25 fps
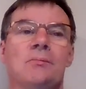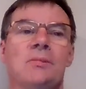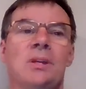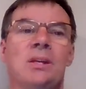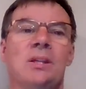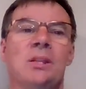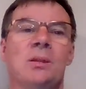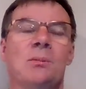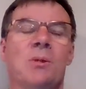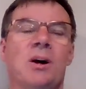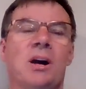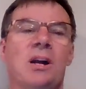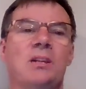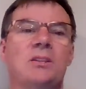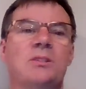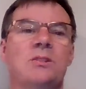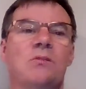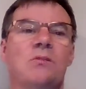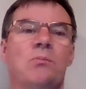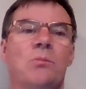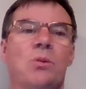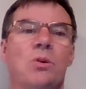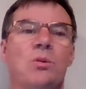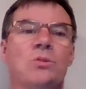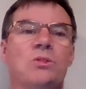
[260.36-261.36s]
In the minds
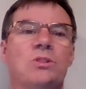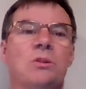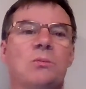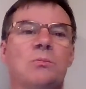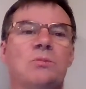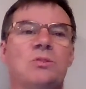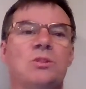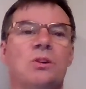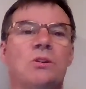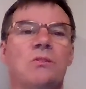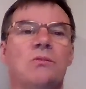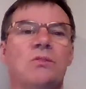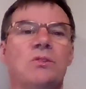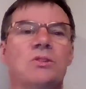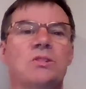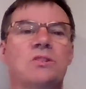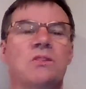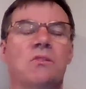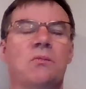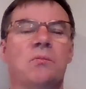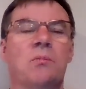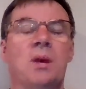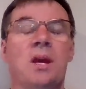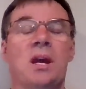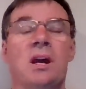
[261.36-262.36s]
of most observers
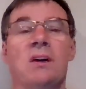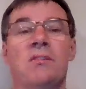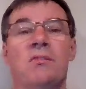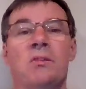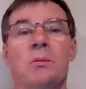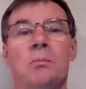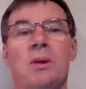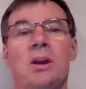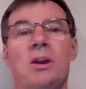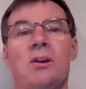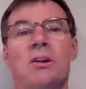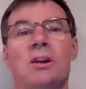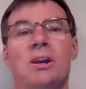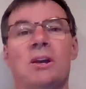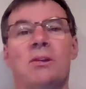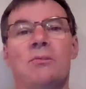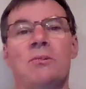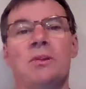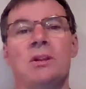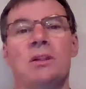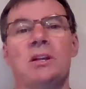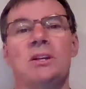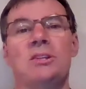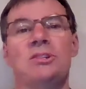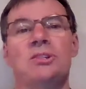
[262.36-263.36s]
of American
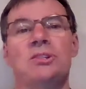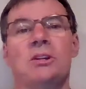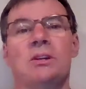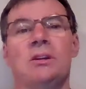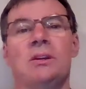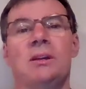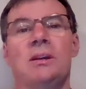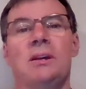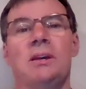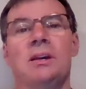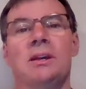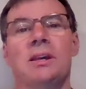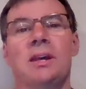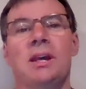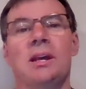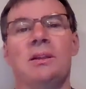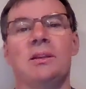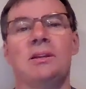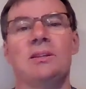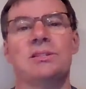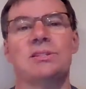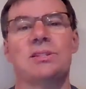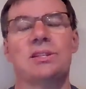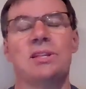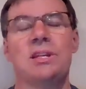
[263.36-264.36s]
religion,
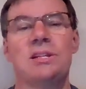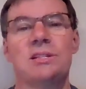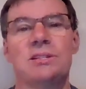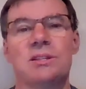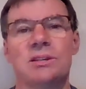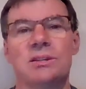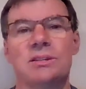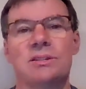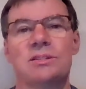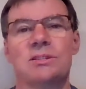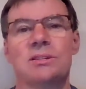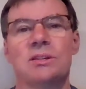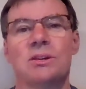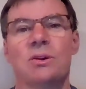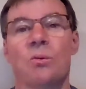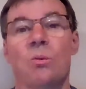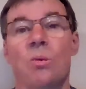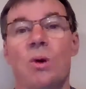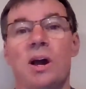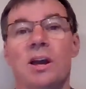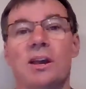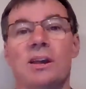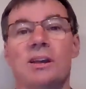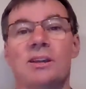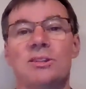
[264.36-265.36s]
Kelly's thesis,
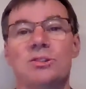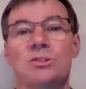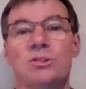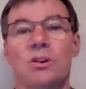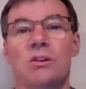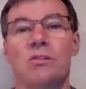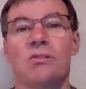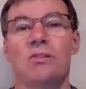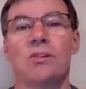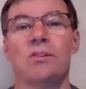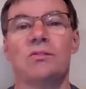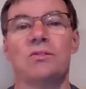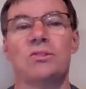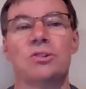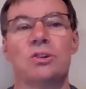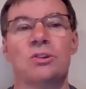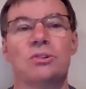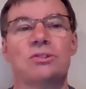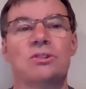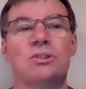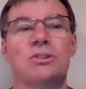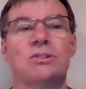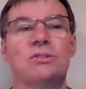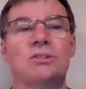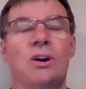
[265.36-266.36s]
Why Conservative
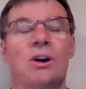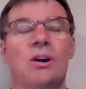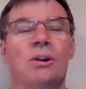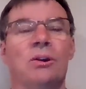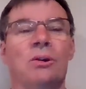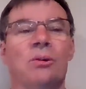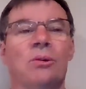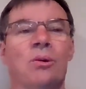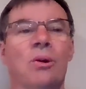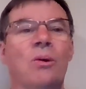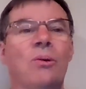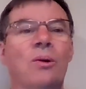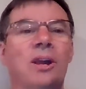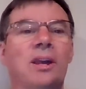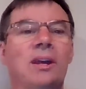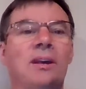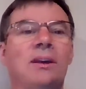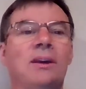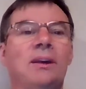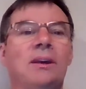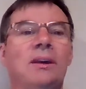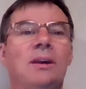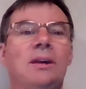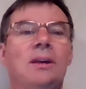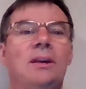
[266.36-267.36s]
Churches Are Growing,
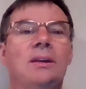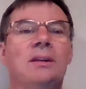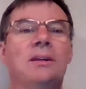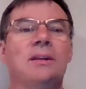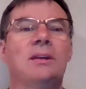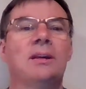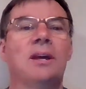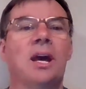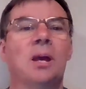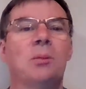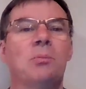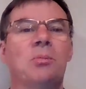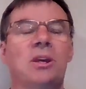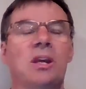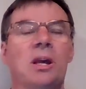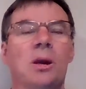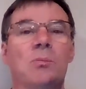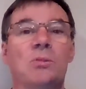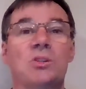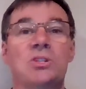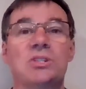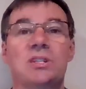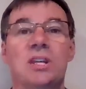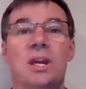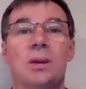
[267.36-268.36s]
had
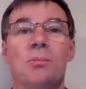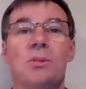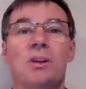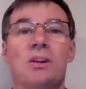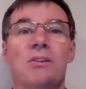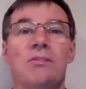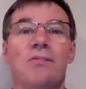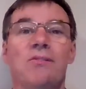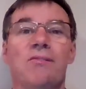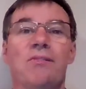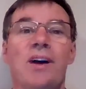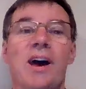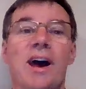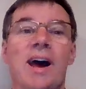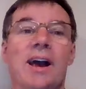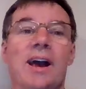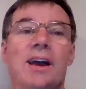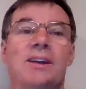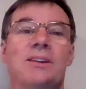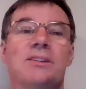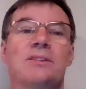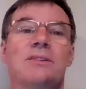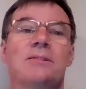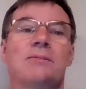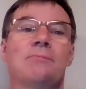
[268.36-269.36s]
become a statement of
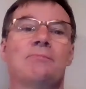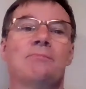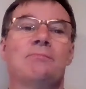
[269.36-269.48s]
fact.